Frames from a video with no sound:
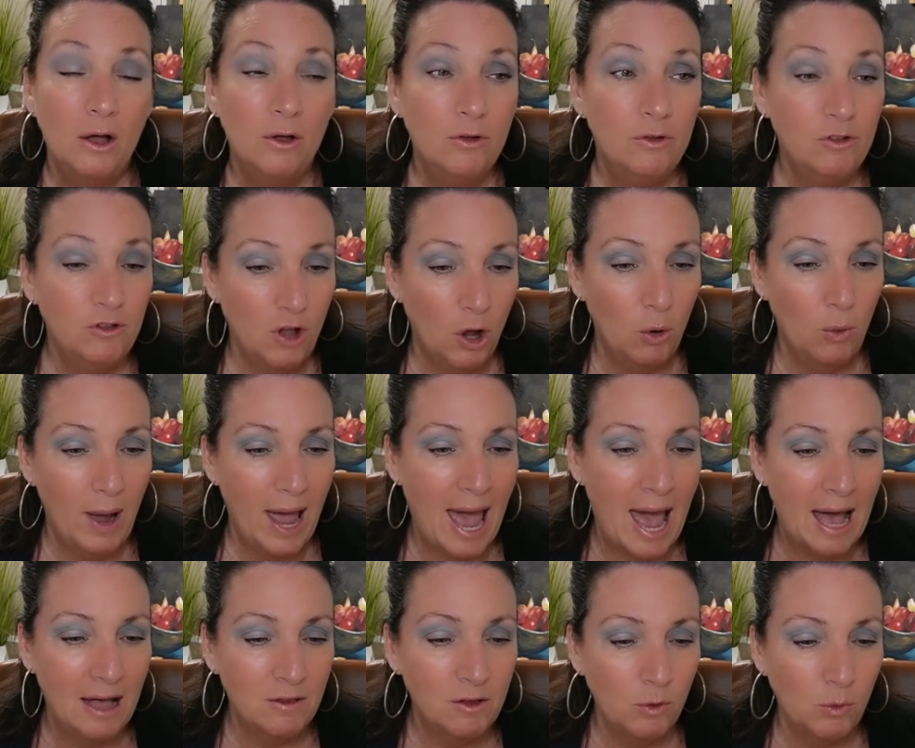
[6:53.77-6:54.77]
So
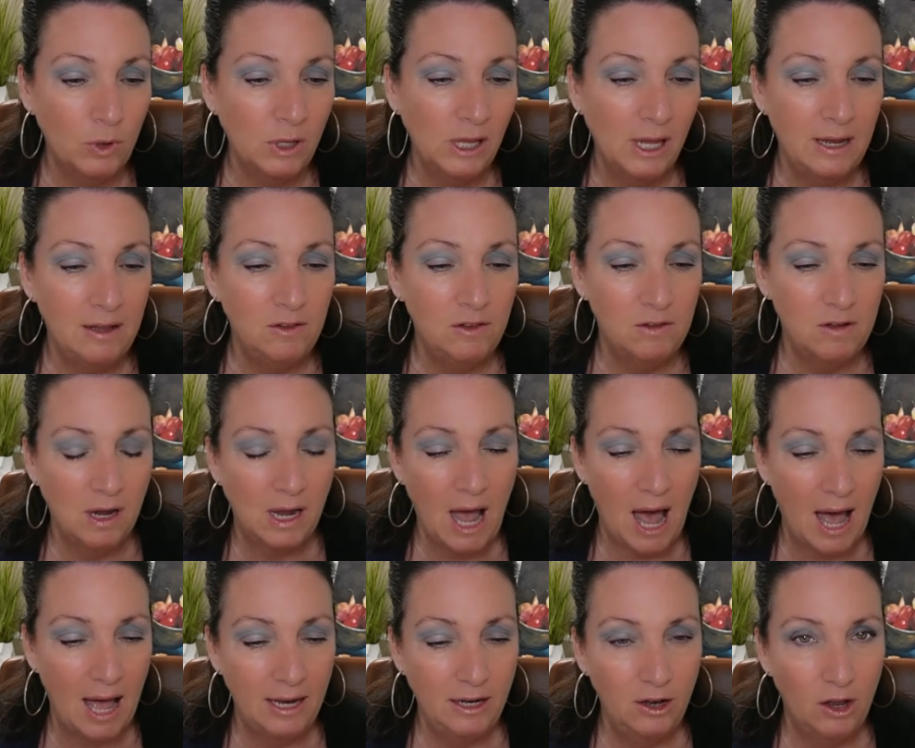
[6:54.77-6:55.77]
as it relates to
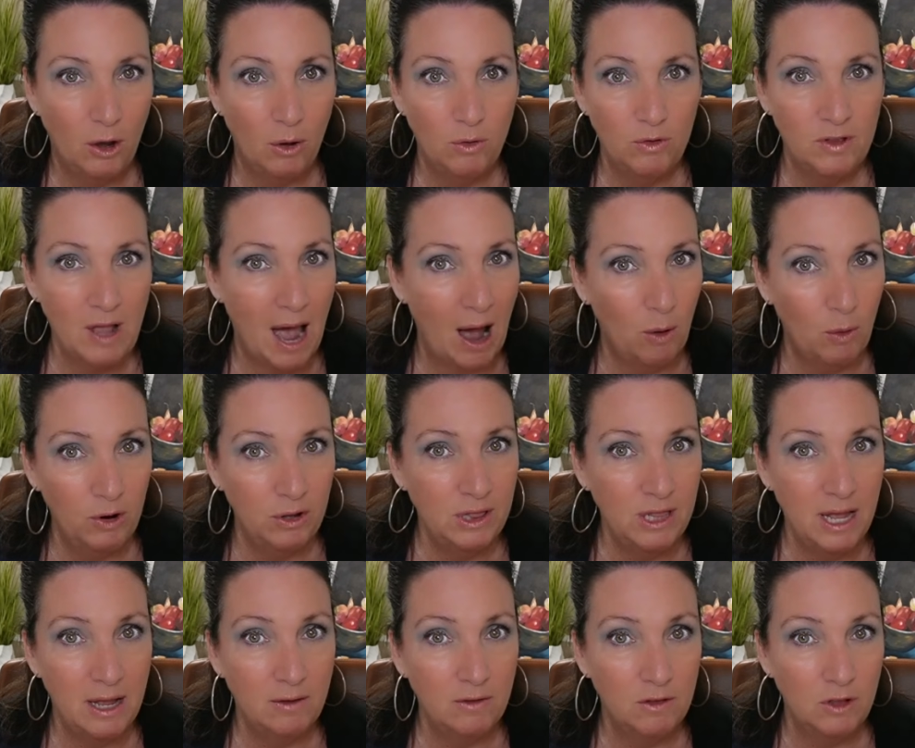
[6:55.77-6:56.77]
condos, how are
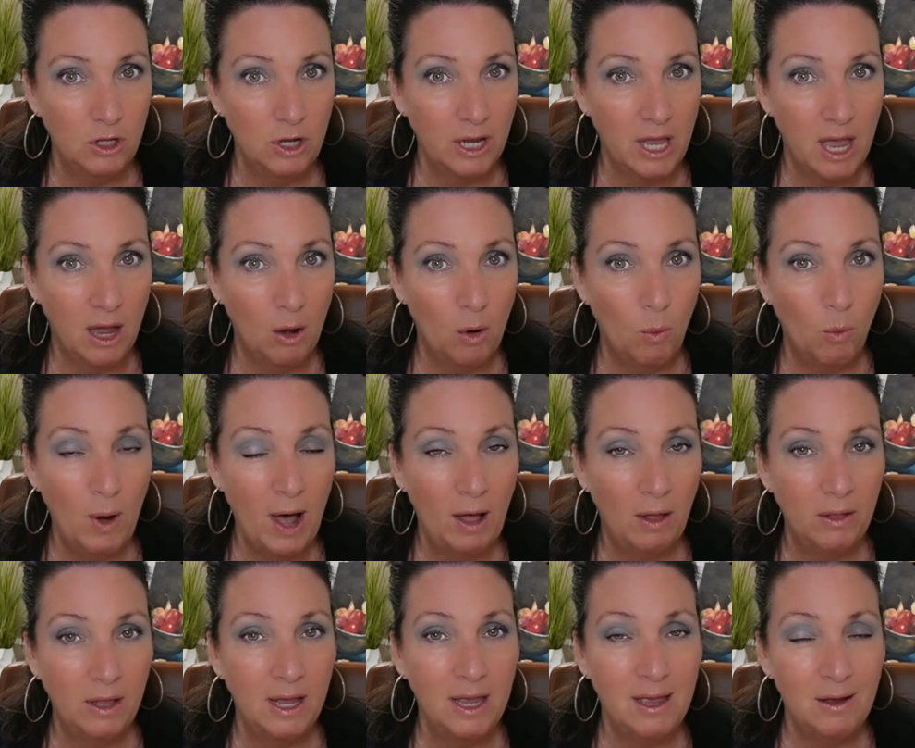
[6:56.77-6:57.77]
things looking?
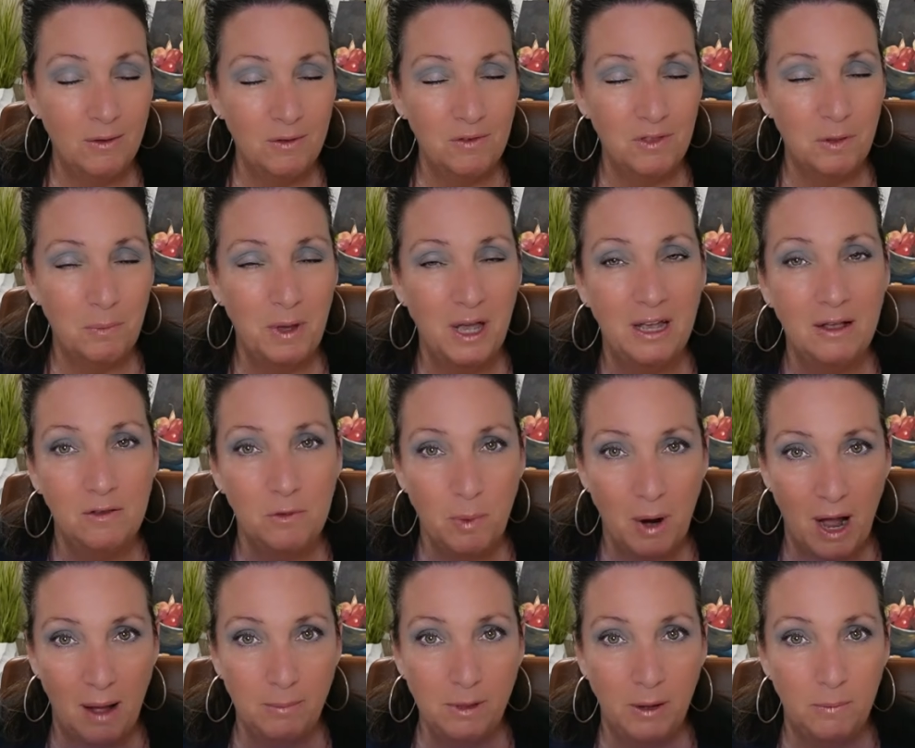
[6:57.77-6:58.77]
Well, here's the biggest
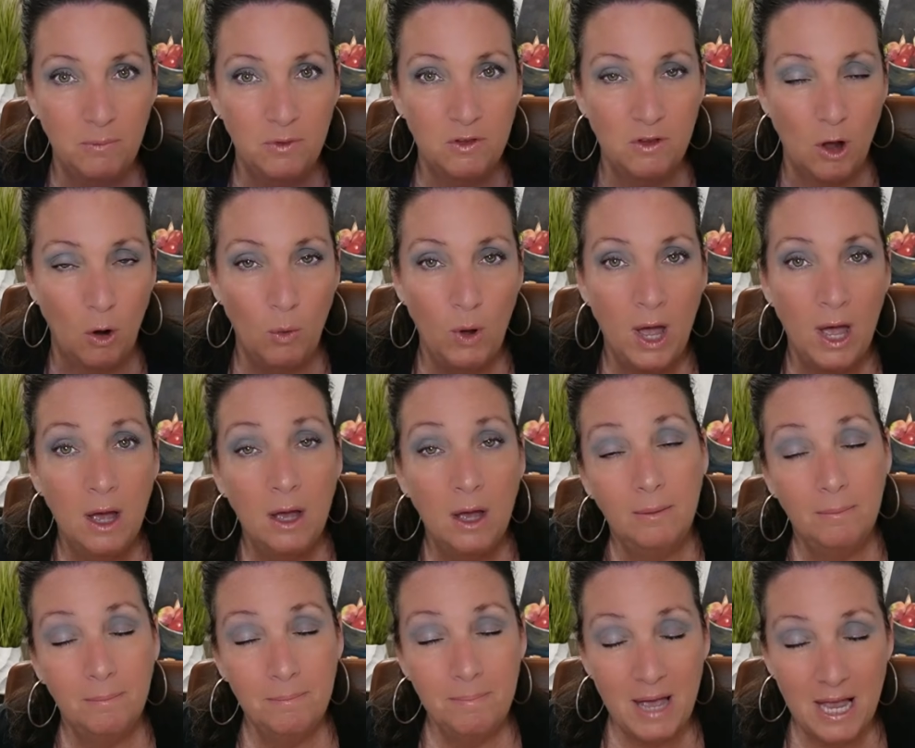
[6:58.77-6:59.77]
problem. So
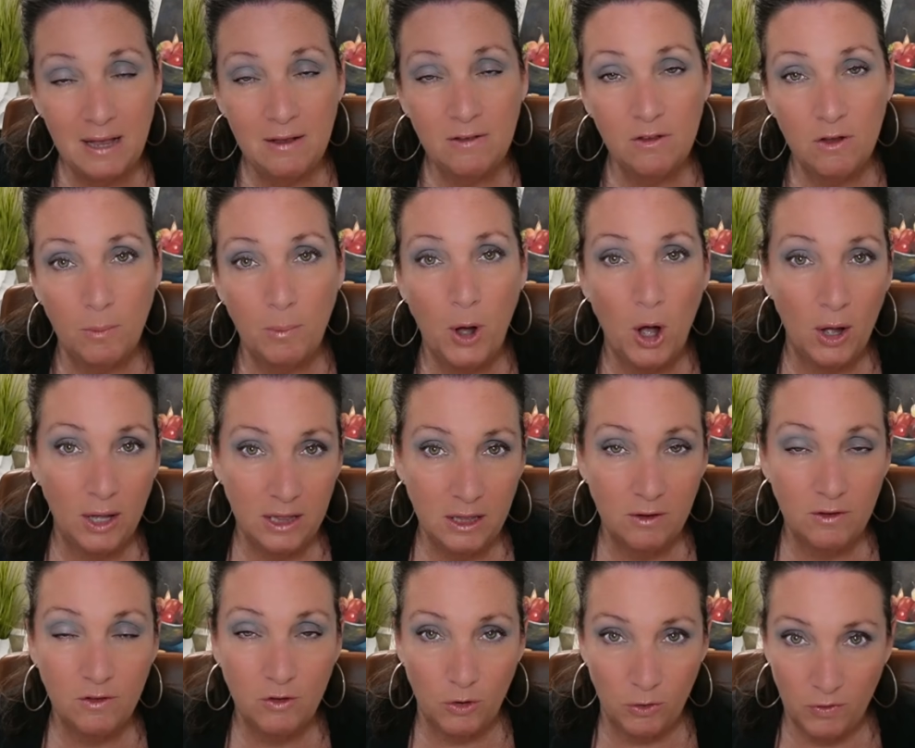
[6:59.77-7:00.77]
based upon the
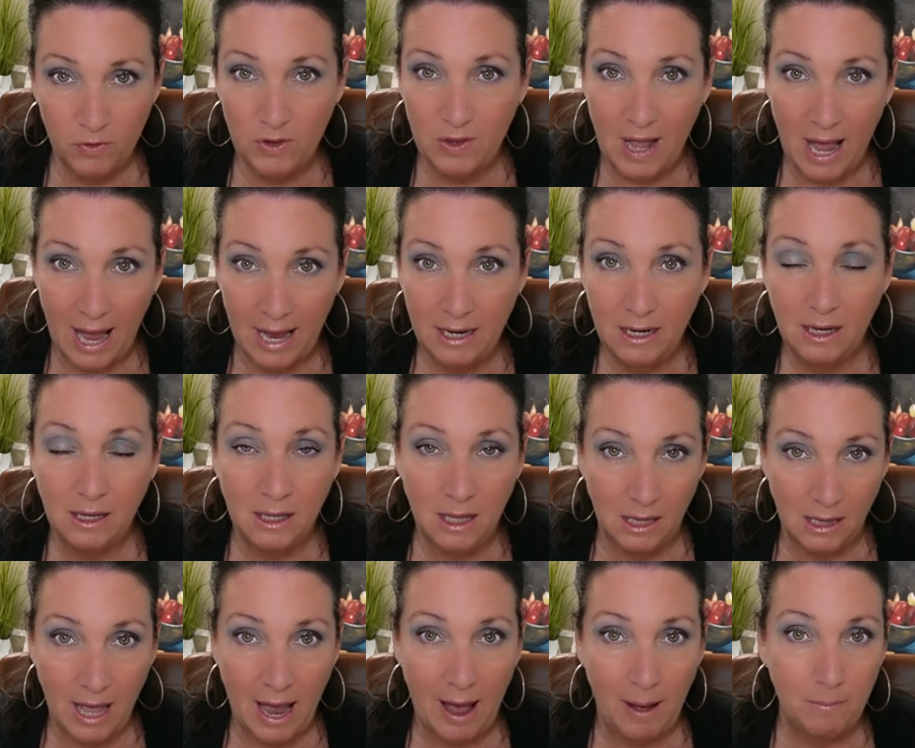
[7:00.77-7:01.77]
Surfside
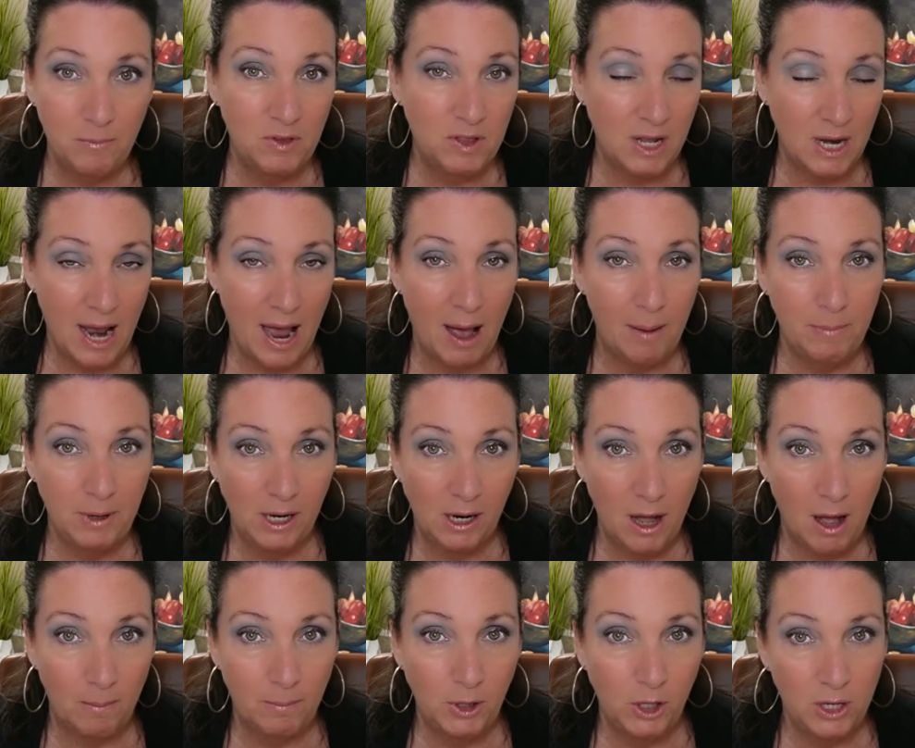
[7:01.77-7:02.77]
collapse that happened a
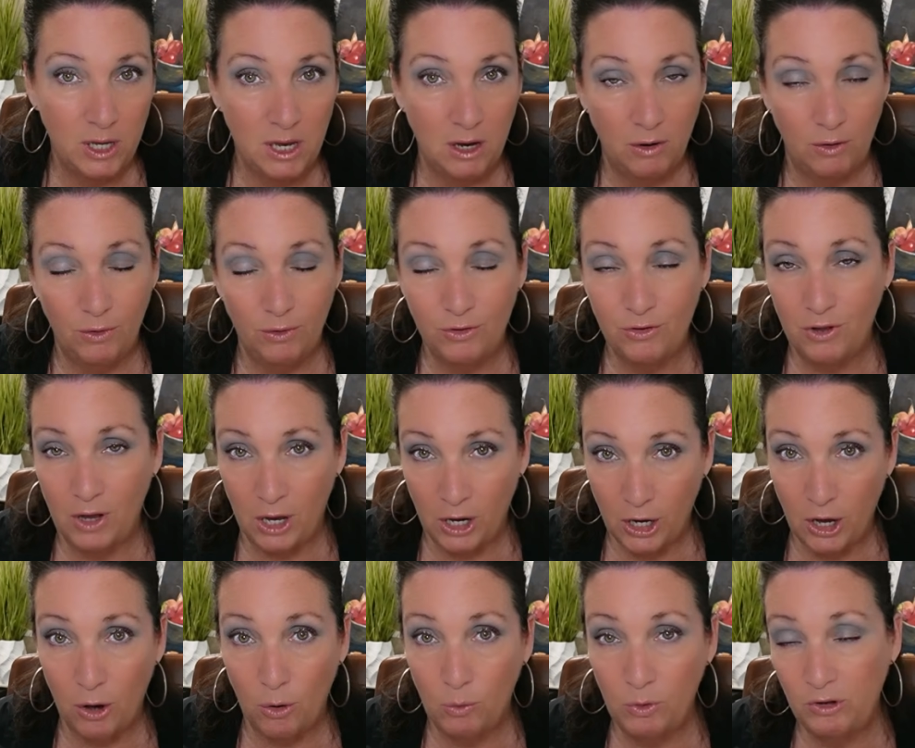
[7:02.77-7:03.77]
couple years
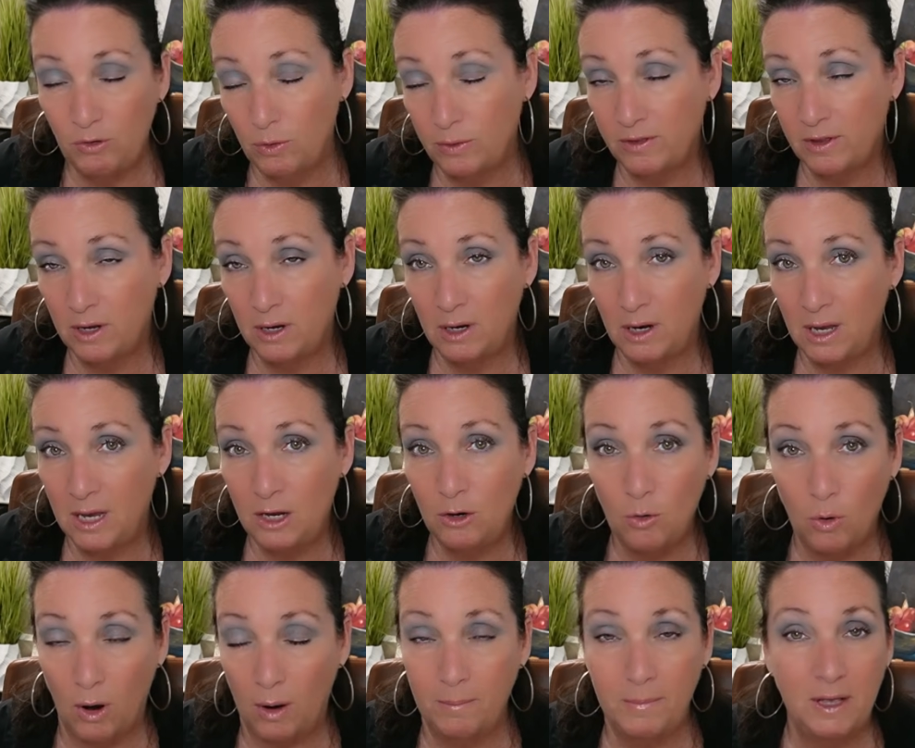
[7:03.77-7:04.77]
ago, which was an
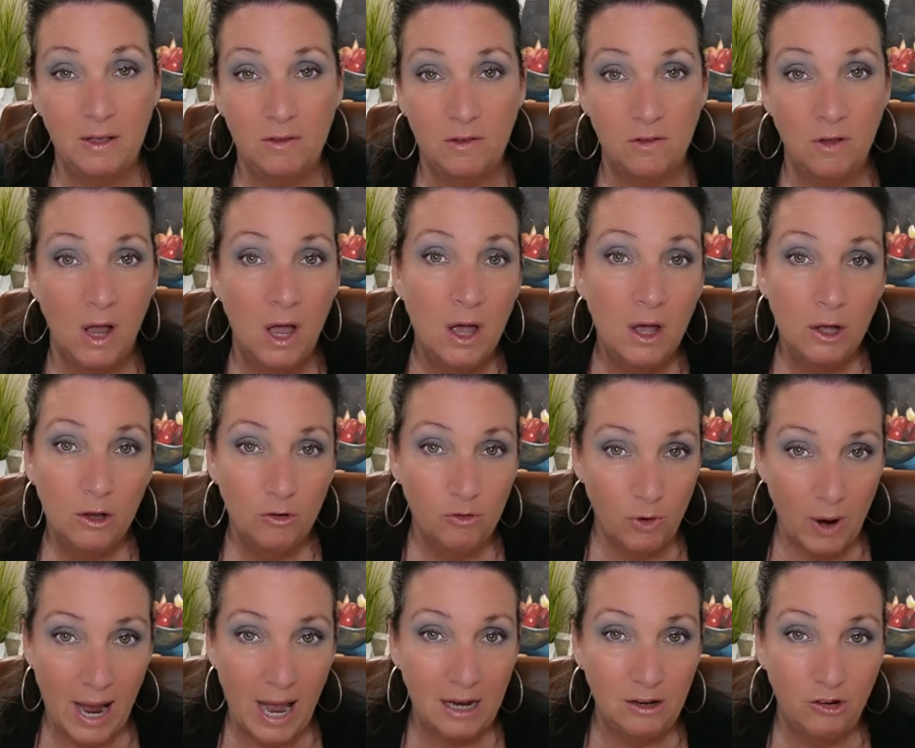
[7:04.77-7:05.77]
enormous
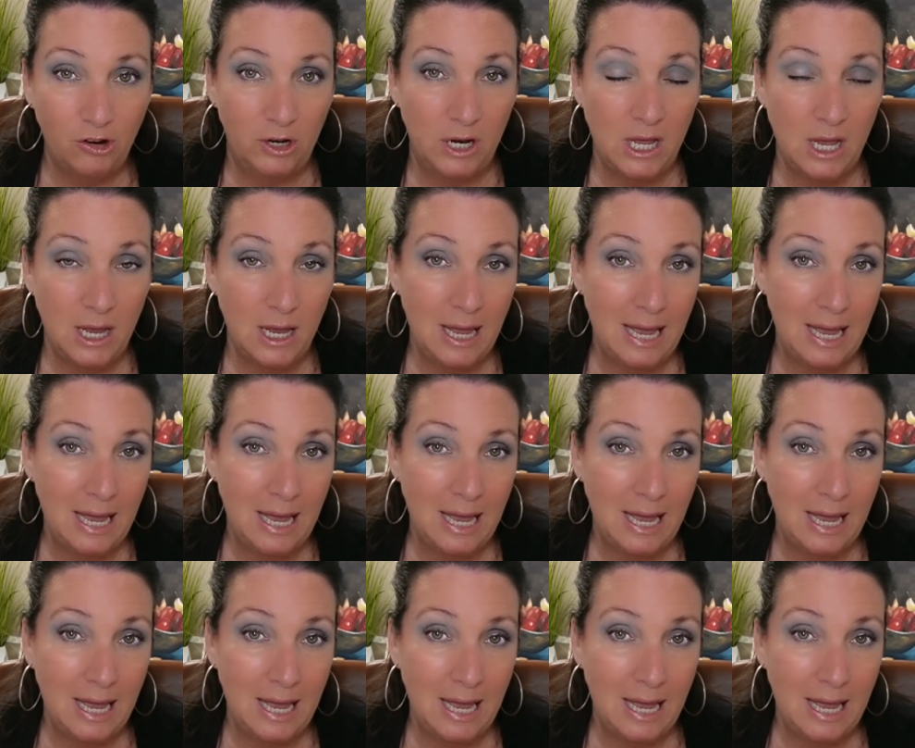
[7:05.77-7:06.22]
tragedy